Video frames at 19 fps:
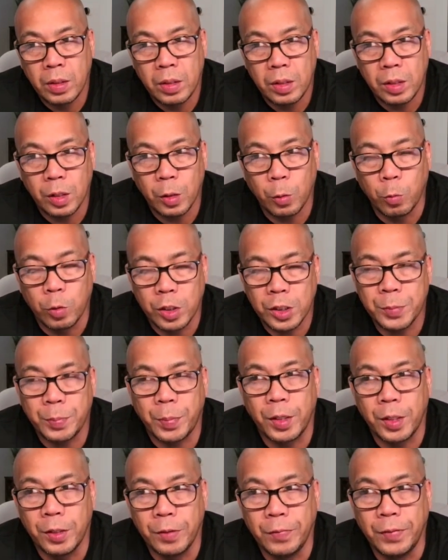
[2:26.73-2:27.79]
The worst
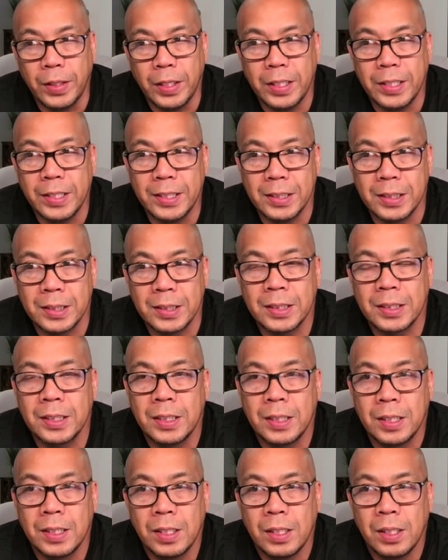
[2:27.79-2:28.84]
part of it is
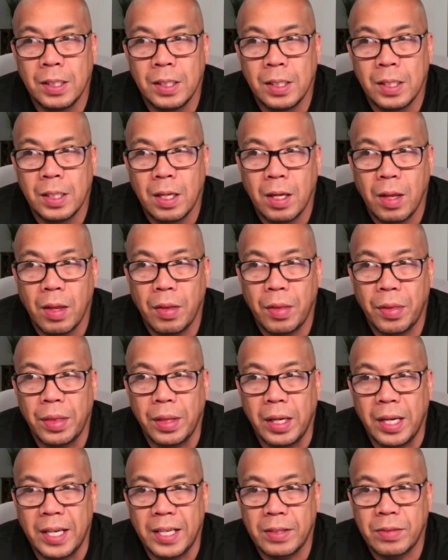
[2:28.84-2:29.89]

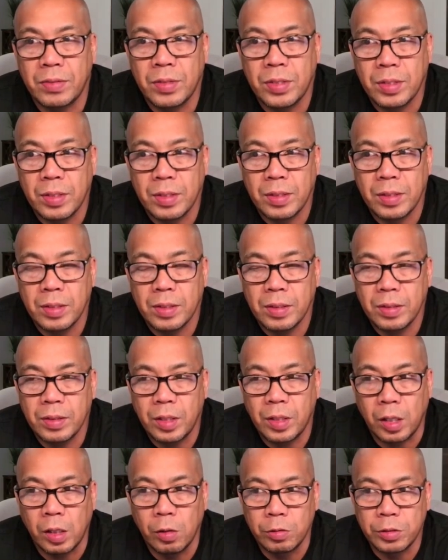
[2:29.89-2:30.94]
that the
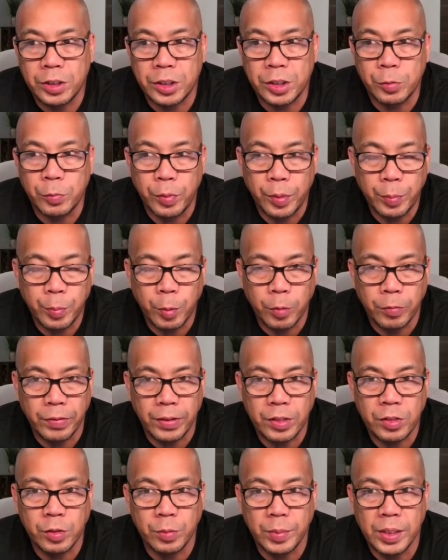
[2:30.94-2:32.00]
closest repro
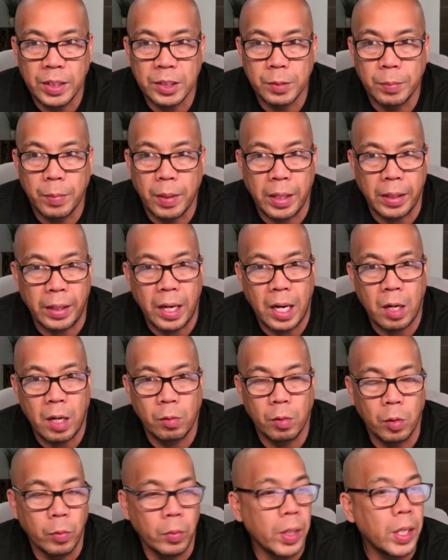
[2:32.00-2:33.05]
vet to me is about an hour
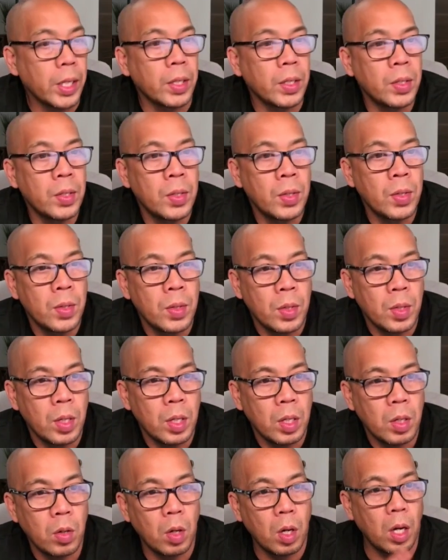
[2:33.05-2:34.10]
away,
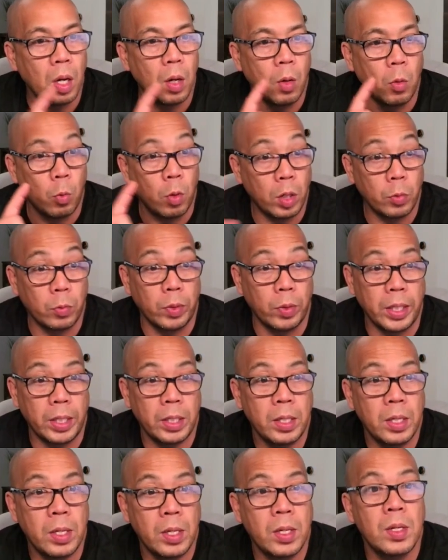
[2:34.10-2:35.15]
one way,
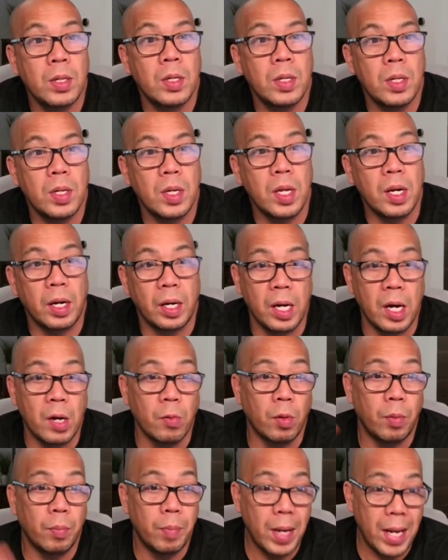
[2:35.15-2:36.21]
and an
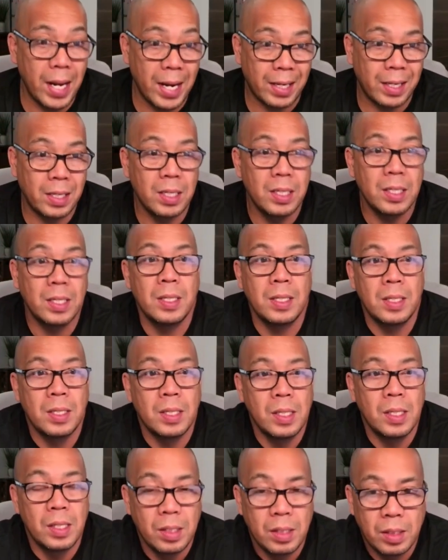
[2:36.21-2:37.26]
hour back.
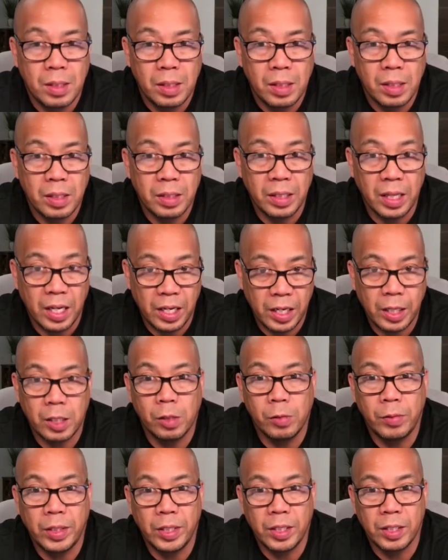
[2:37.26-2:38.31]
Not
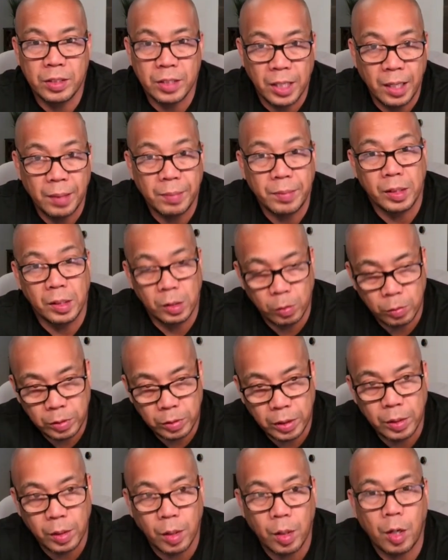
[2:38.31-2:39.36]
including the time to load the
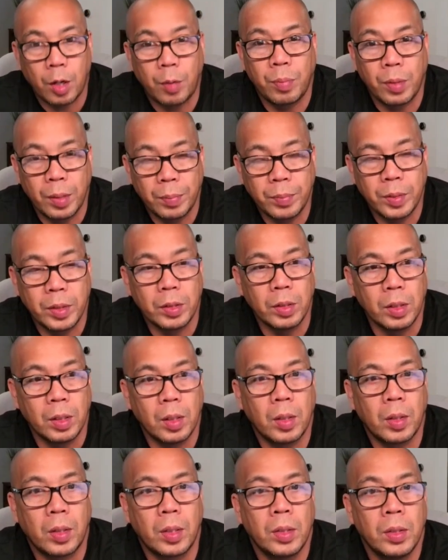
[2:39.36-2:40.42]
dog, prep the
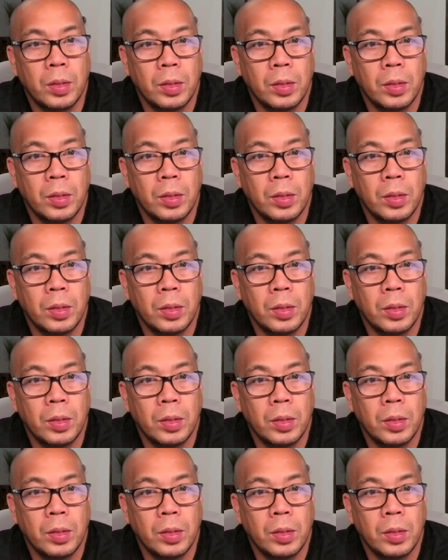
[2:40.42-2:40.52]
dog,